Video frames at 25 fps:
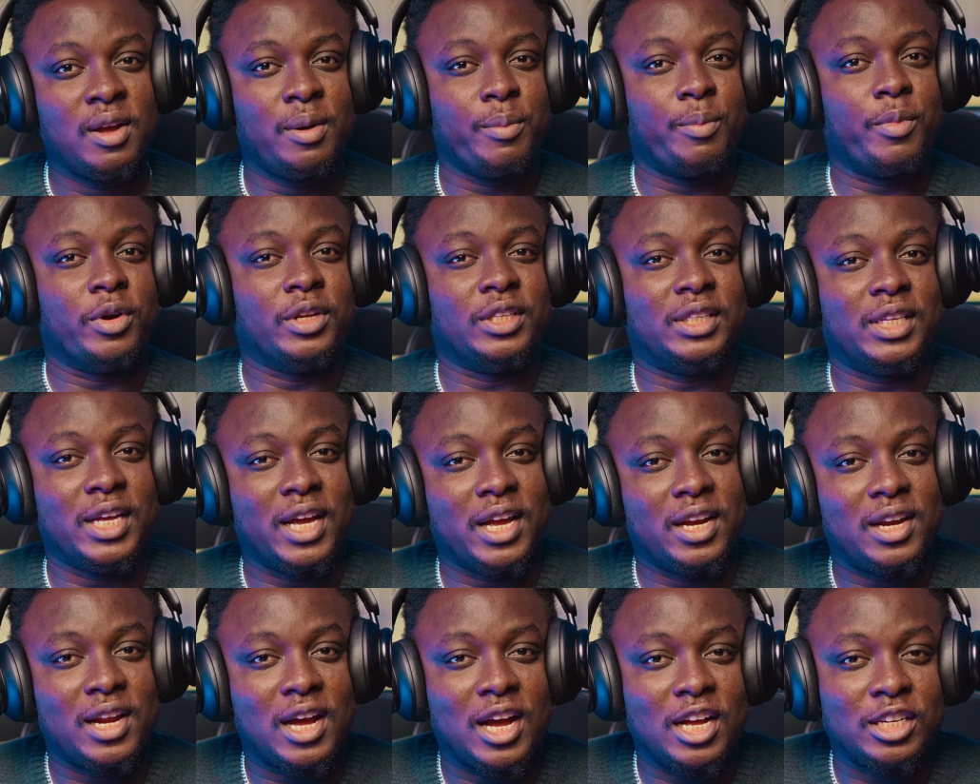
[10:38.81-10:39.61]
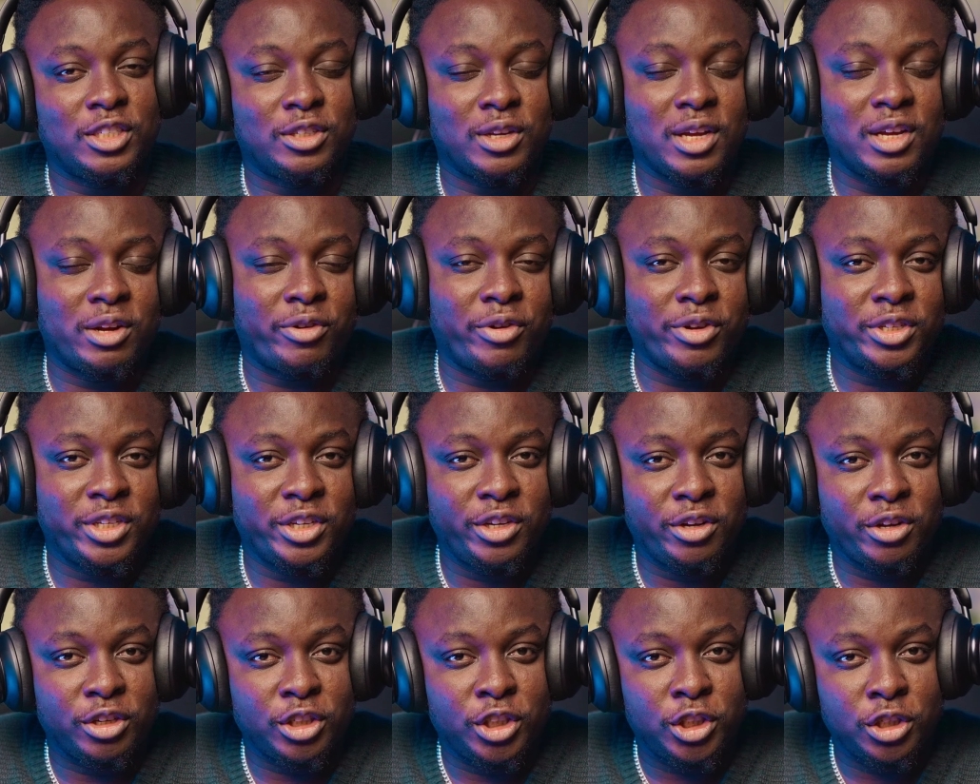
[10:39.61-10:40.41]
But then as you're increasing
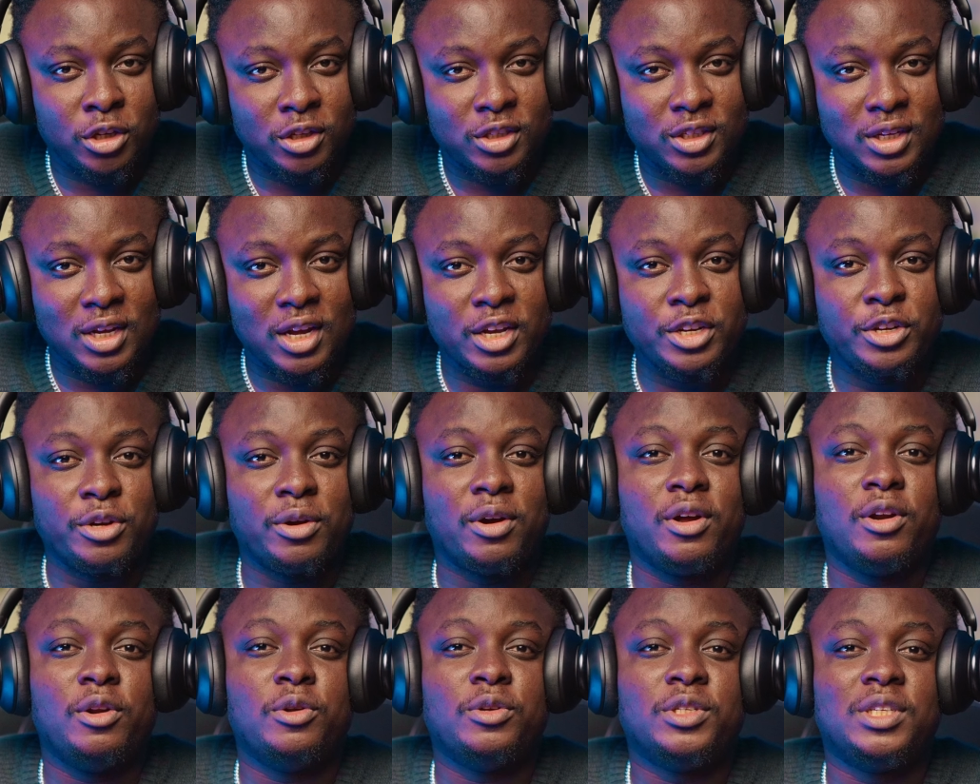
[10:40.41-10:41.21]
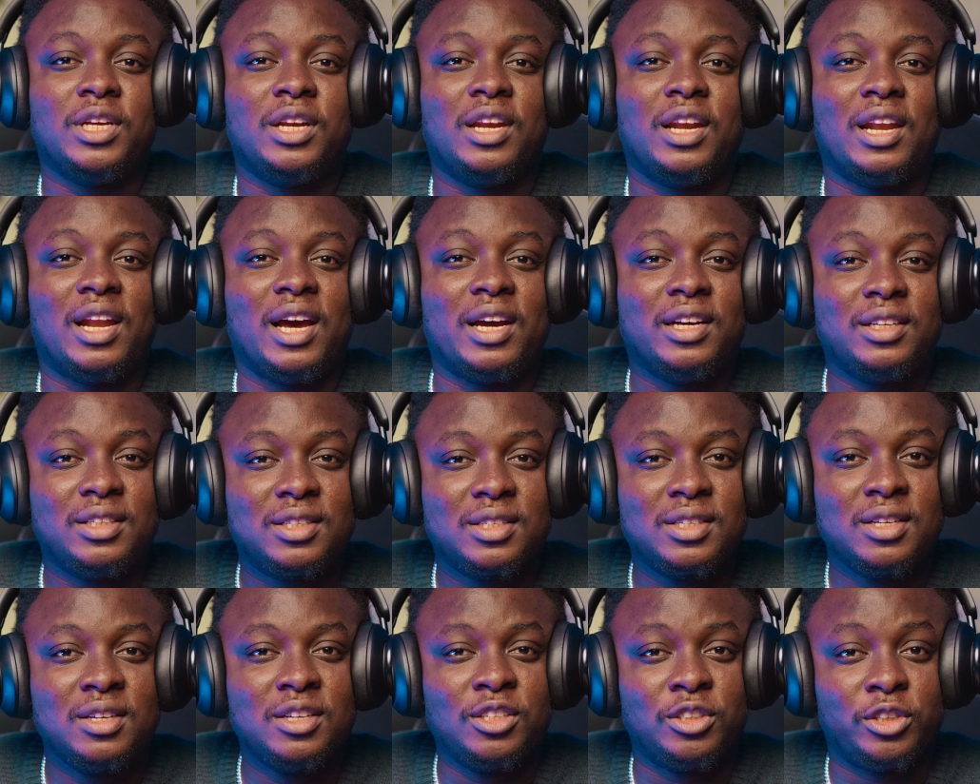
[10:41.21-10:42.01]
your shutter, you are losing light.
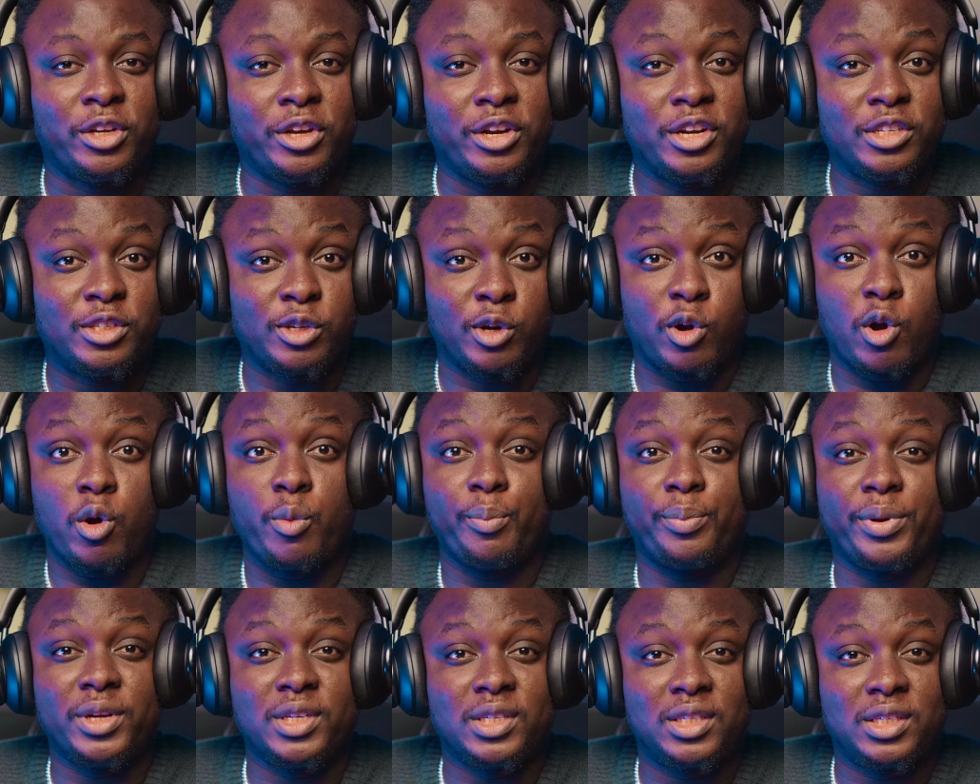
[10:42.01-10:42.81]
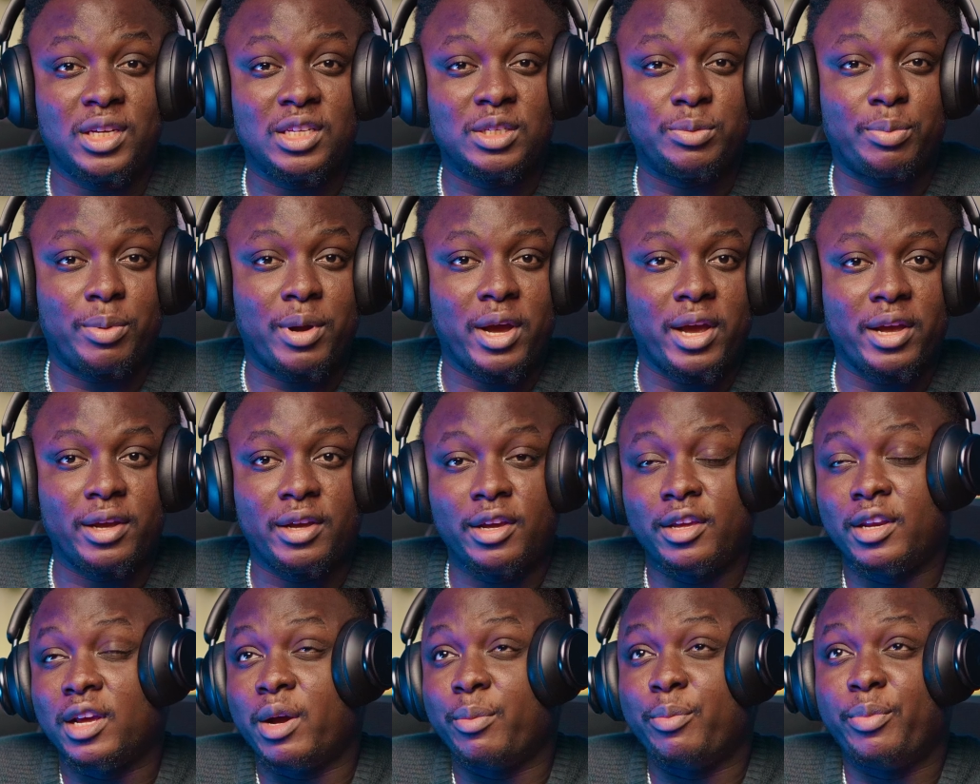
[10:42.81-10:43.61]
So you need to compensate by
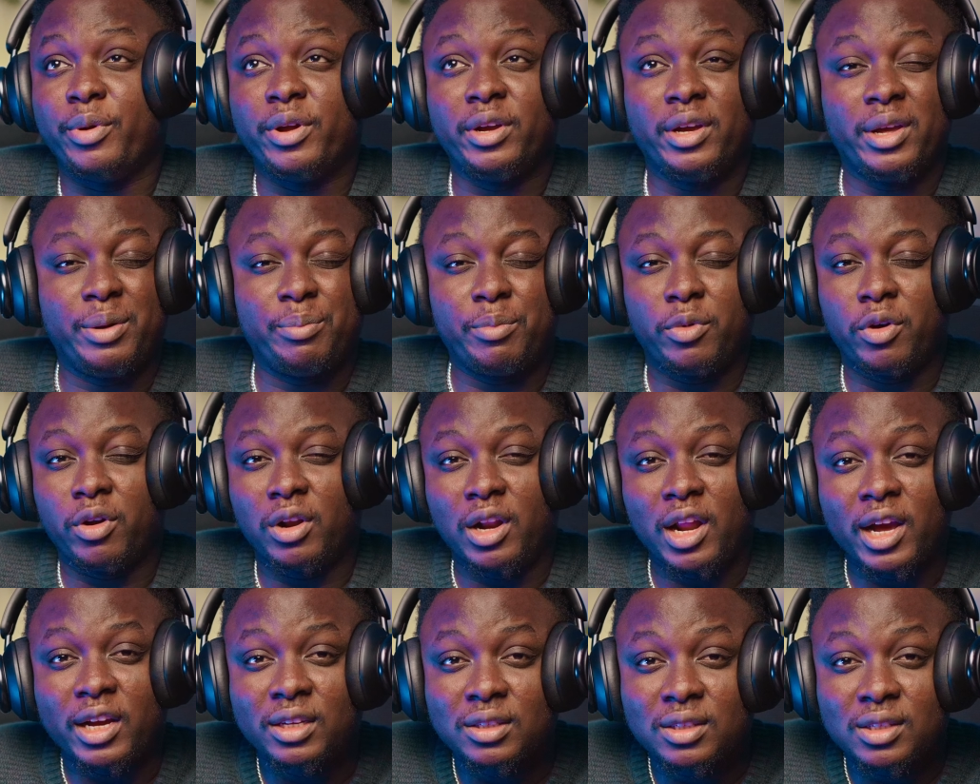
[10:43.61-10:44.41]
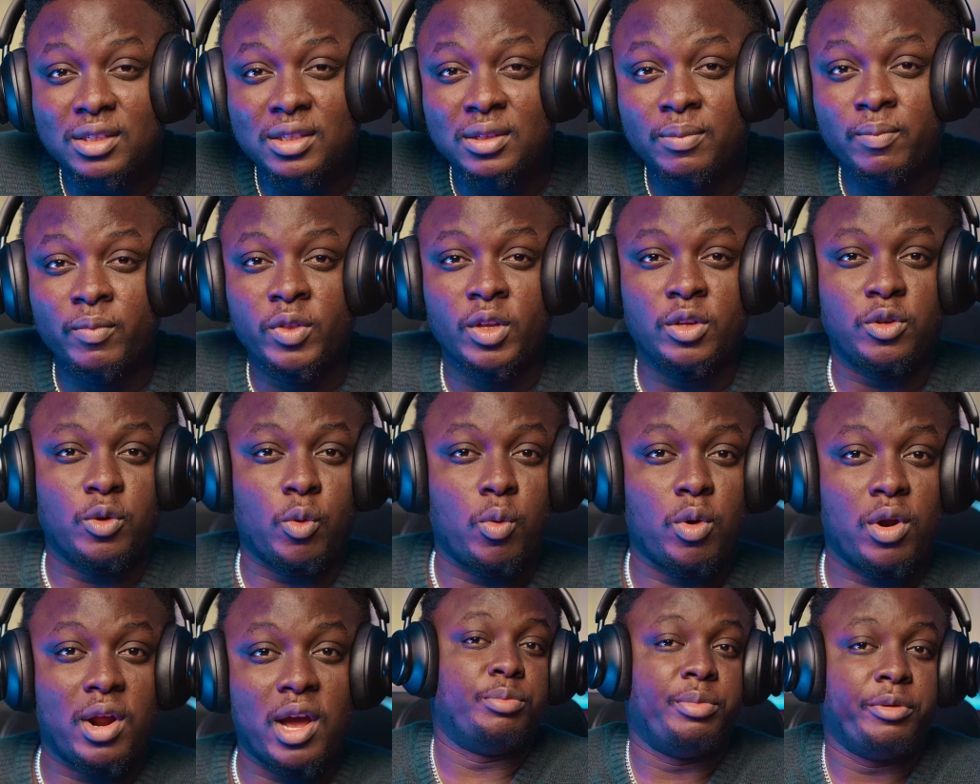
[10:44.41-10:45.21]
either bringing more light or
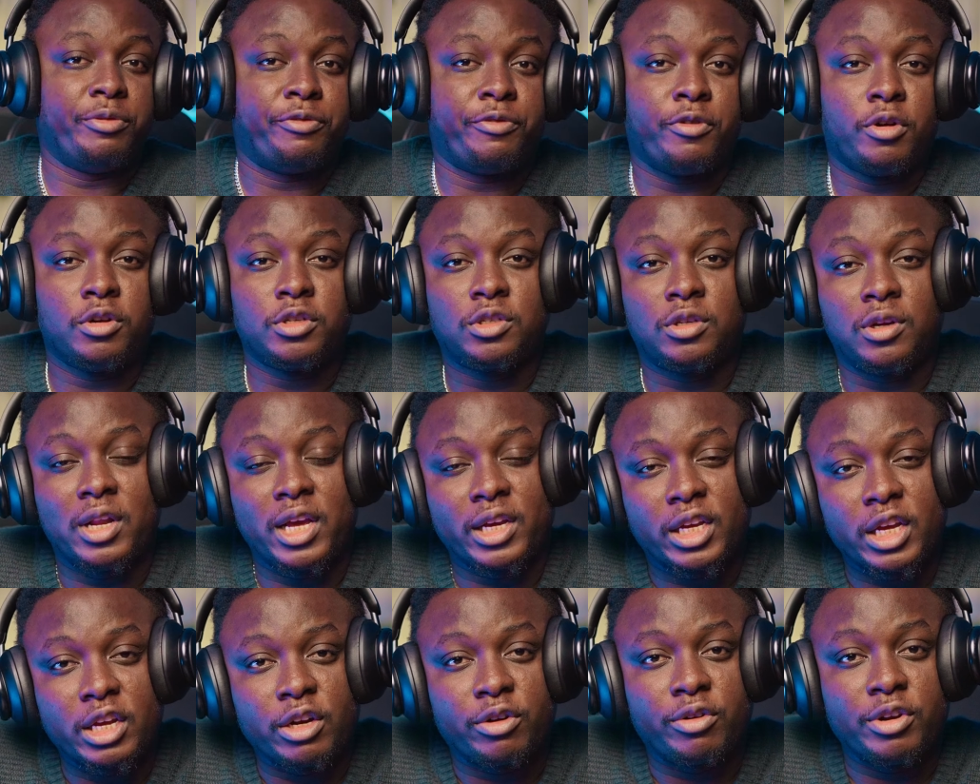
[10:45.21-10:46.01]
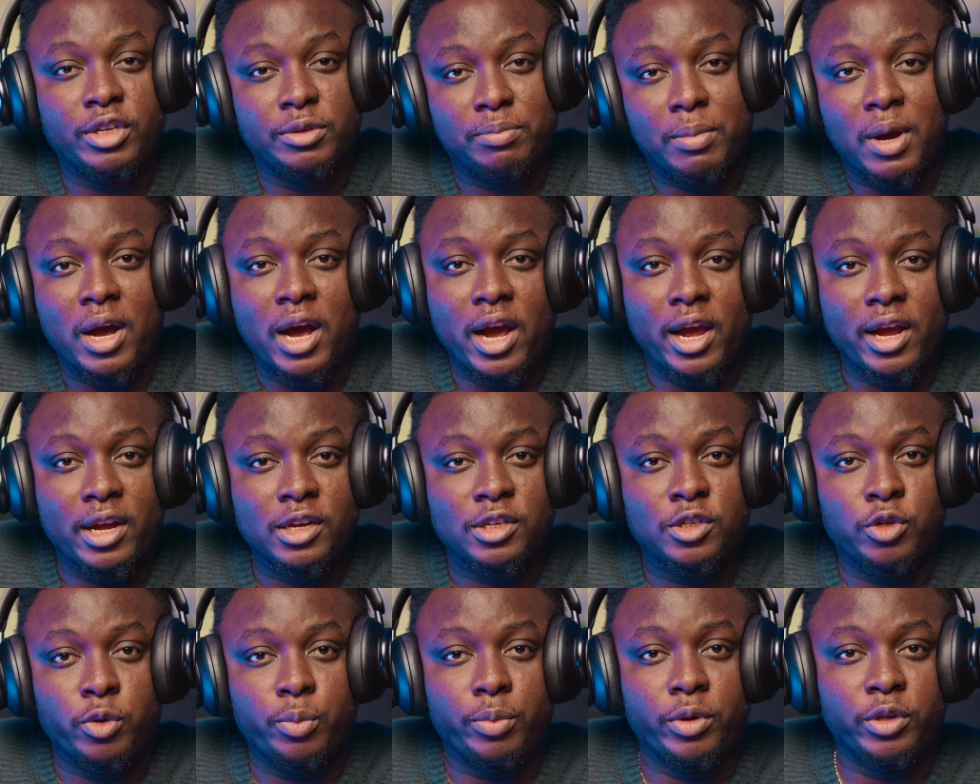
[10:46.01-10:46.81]
I'll be forced to like increase my
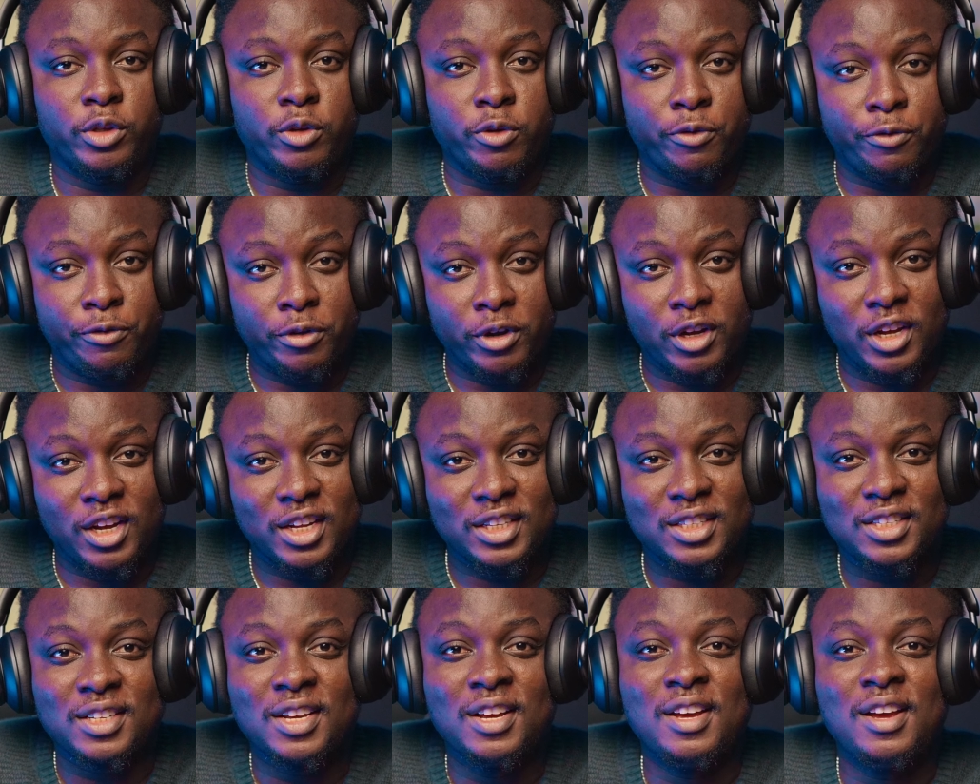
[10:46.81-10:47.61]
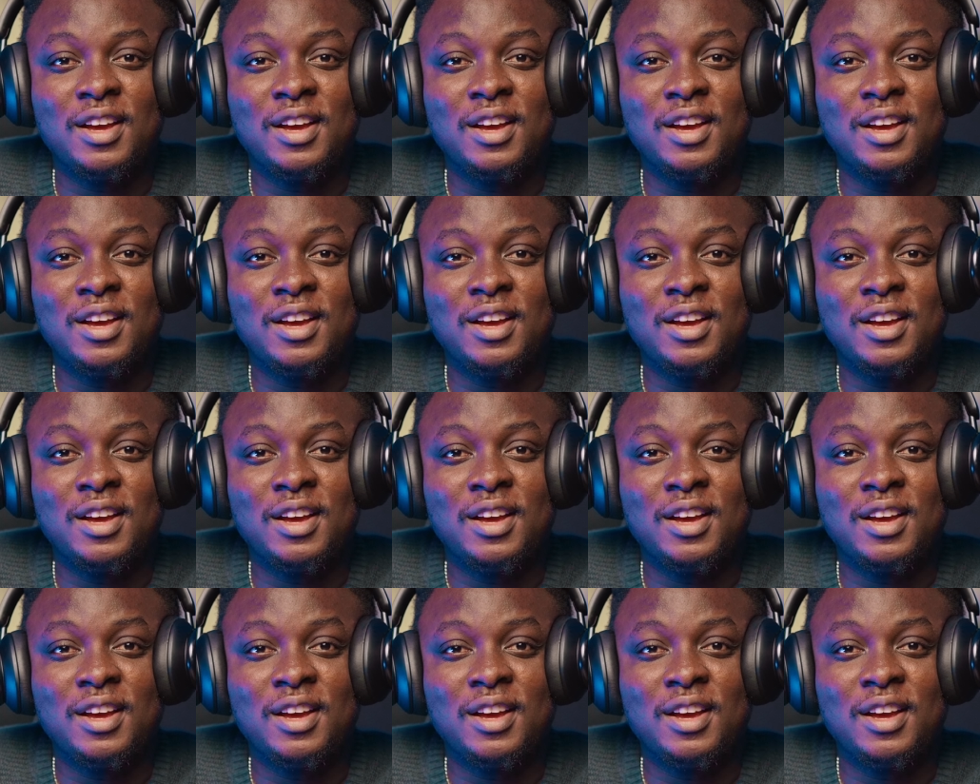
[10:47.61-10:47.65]
ISO. But don't forget,